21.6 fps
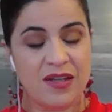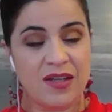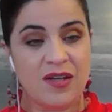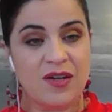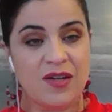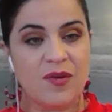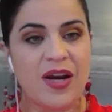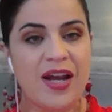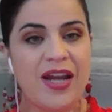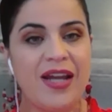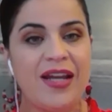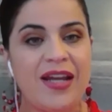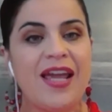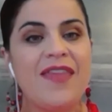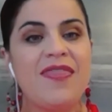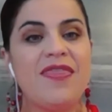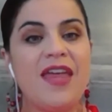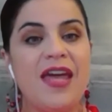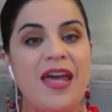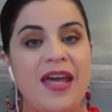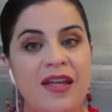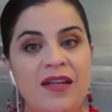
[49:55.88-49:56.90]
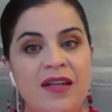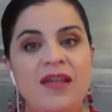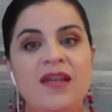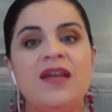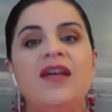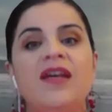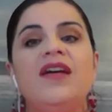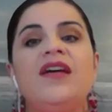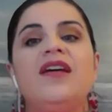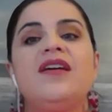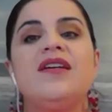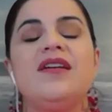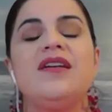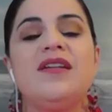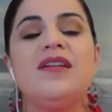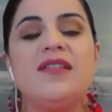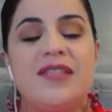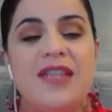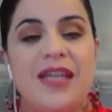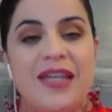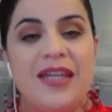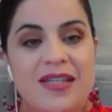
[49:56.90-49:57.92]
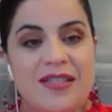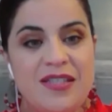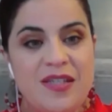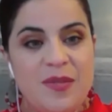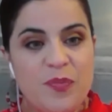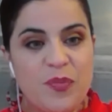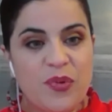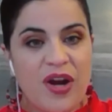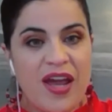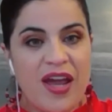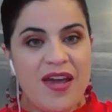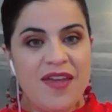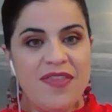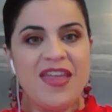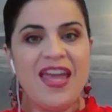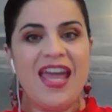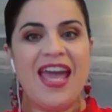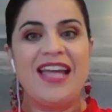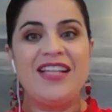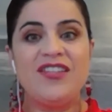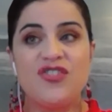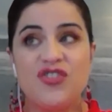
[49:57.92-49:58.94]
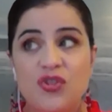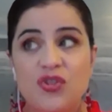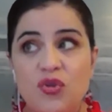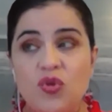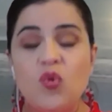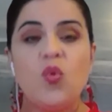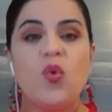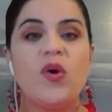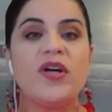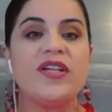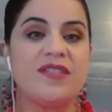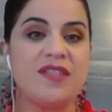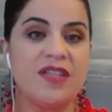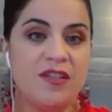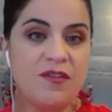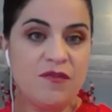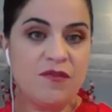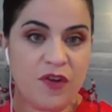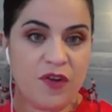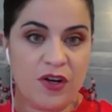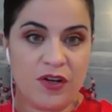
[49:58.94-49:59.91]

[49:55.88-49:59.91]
right? And then take a deep breath and do what's in front